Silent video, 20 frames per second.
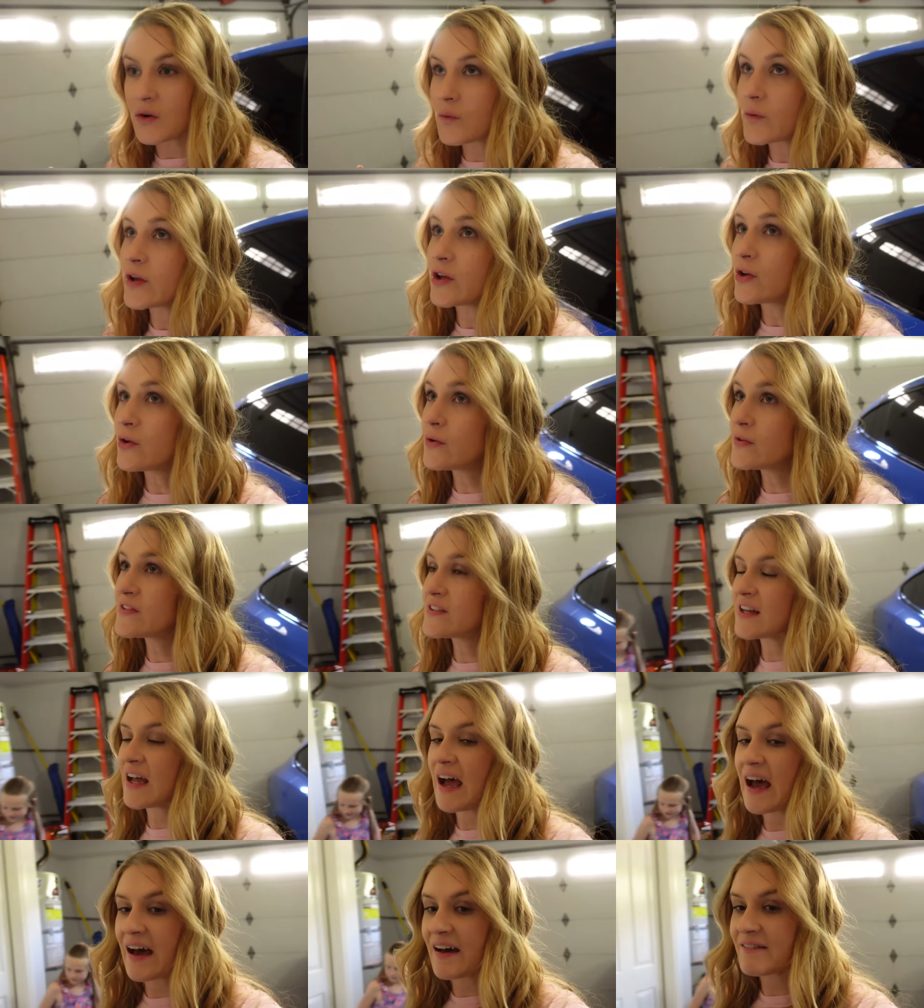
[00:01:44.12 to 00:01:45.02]
we used
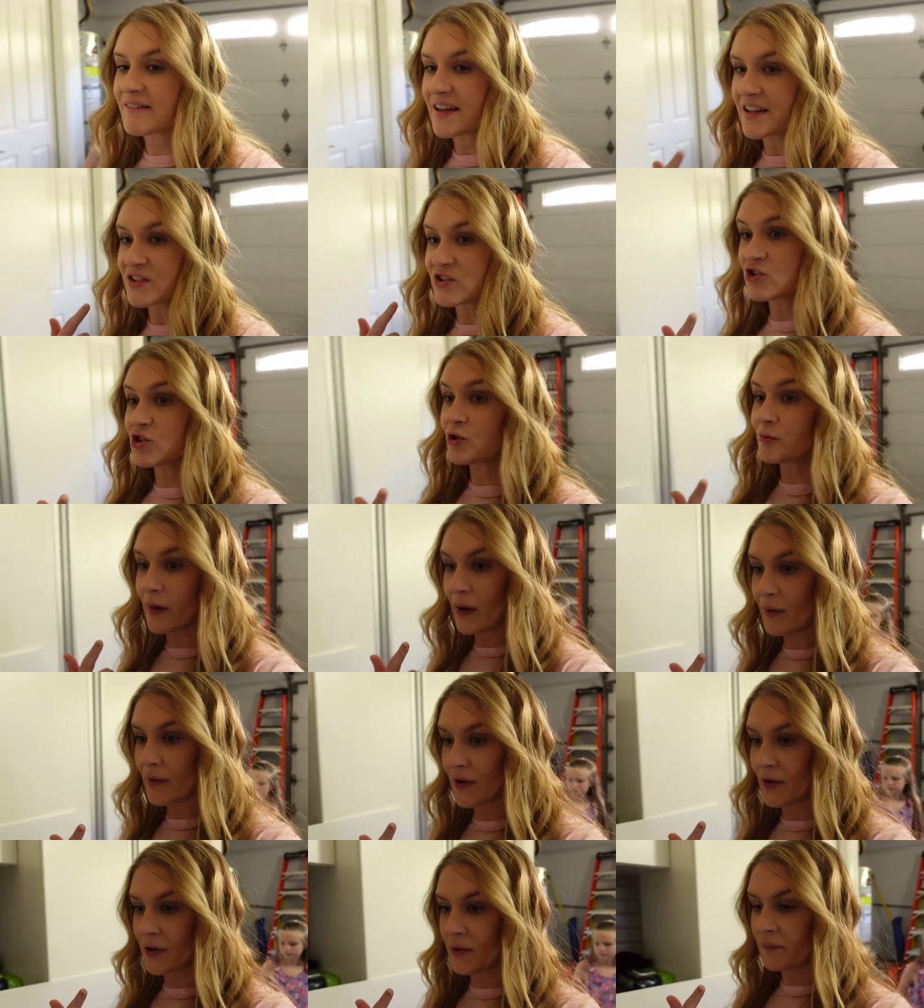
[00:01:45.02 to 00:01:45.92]
to have a tube
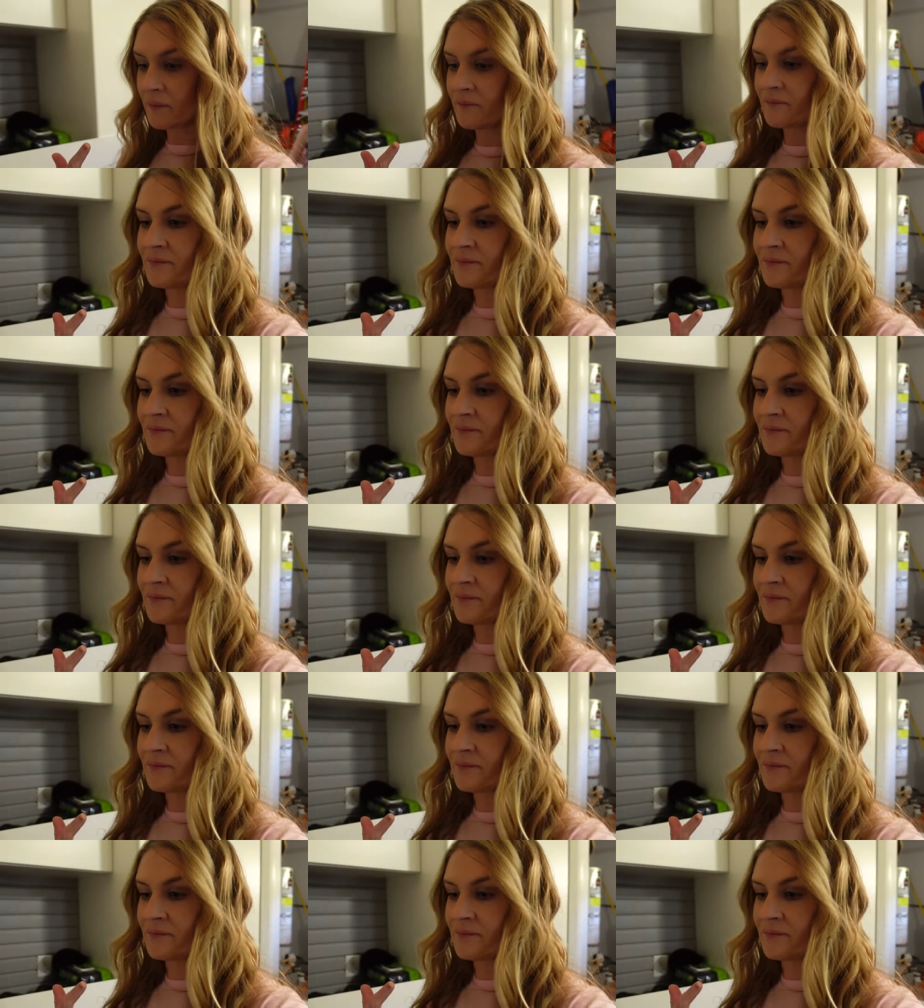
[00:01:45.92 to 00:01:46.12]
out here